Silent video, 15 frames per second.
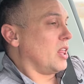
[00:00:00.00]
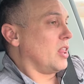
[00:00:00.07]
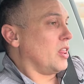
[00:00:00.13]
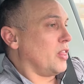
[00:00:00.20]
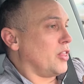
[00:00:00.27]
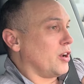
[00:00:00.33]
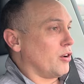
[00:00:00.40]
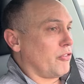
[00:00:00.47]

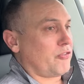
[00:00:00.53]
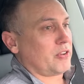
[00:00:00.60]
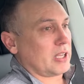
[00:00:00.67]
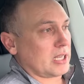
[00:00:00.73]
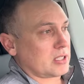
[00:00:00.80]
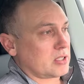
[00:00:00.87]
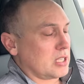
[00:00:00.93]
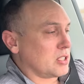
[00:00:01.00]
their
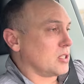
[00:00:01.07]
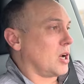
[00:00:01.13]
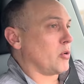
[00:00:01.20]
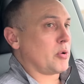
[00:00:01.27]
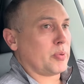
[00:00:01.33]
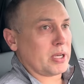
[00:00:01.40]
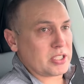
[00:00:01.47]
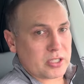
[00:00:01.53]
fix is not
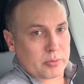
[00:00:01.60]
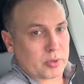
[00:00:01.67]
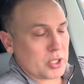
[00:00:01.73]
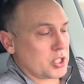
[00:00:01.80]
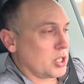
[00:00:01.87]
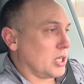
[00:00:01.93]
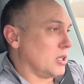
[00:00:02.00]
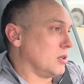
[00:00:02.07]
replace the
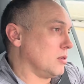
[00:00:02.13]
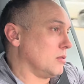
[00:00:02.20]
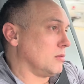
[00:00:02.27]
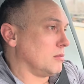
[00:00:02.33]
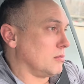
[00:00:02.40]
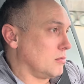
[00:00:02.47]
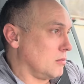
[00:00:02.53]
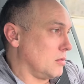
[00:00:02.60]
bushing.
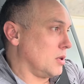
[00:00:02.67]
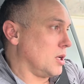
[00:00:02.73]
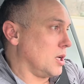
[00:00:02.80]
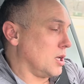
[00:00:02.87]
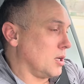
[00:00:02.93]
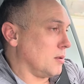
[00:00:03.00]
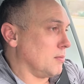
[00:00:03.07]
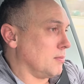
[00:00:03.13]

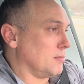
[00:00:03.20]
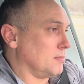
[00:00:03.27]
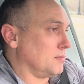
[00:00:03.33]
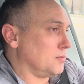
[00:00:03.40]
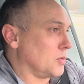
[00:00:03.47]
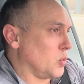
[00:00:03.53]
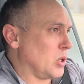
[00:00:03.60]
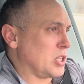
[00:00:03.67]

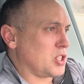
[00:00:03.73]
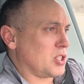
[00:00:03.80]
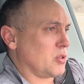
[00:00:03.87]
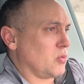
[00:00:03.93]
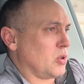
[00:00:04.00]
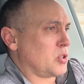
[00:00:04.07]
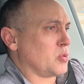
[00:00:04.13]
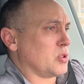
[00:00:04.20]

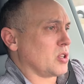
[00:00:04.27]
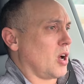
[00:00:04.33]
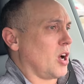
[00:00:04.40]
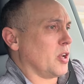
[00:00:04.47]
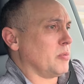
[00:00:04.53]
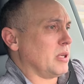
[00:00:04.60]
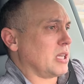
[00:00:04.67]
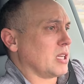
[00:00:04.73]
Which was
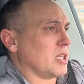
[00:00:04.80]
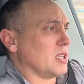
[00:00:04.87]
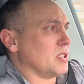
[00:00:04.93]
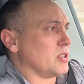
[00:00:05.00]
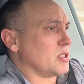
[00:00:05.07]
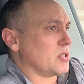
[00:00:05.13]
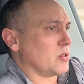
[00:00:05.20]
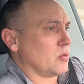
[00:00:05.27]
odd,
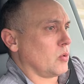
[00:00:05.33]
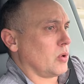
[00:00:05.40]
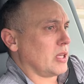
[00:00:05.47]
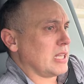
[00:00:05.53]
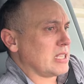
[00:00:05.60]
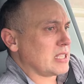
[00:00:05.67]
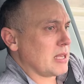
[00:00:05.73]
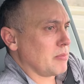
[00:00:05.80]
because when
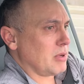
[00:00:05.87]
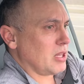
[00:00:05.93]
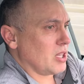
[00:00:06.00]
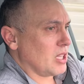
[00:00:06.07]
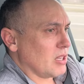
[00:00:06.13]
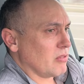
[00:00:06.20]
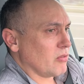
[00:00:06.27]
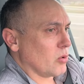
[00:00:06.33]
they sent me
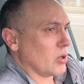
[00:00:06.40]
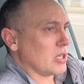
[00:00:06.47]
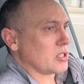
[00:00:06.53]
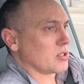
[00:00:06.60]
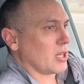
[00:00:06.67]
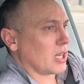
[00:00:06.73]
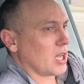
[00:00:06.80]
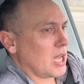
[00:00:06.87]
the
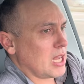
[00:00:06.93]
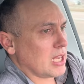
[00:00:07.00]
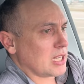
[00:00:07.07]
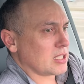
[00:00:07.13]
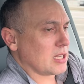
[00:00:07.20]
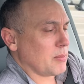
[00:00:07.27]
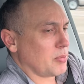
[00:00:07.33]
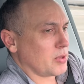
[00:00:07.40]
invoice, like, hey,
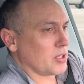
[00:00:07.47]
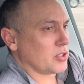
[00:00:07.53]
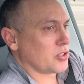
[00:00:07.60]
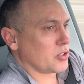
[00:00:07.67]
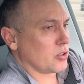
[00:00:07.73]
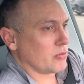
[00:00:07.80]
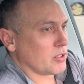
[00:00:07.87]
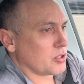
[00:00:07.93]
accept this
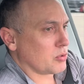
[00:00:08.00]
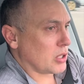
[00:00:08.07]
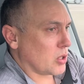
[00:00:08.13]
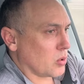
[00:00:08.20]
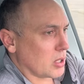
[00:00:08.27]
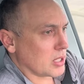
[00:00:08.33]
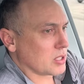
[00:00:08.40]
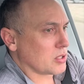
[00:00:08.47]
service
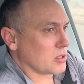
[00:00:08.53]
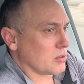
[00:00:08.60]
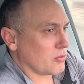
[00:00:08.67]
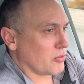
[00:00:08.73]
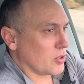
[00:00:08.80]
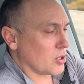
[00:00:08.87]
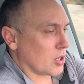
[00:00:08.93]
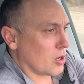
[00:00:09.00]
request
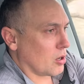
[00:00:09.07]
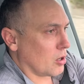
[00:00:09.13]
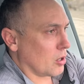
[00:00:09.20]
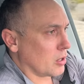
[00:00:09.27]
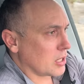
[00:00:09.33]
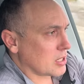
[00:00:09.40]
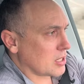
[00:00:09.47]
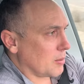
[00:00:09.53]
for your
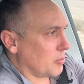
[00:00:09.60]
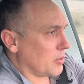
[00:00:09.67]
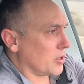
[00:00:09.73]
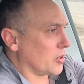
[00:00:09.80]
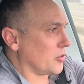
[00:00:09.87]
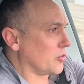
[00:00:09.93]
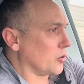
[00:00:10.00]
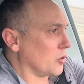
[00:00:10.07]
car, accept
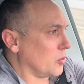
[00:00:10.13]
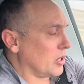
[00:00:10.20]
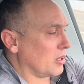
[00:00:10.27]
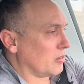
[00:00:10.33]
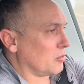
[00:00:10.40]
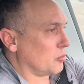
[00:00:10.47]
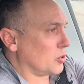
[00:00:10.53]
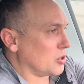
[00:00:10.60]
this so that we
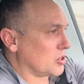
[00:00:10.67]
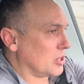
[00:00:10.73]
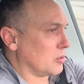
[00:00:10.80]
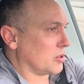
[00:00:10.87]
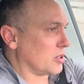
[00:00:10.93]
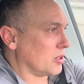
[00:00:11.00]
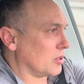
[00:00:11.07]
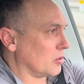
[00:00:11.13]
can proceed
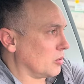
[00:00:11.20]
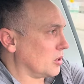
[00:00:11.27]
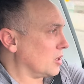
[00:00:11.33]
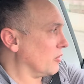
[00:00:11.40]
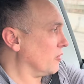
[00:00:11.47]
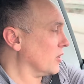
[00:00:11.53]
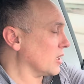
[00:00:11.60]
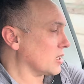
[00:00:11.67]
with
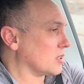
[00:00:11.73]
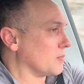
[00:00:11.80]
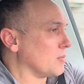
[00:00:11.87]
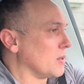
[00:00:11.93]
the fix.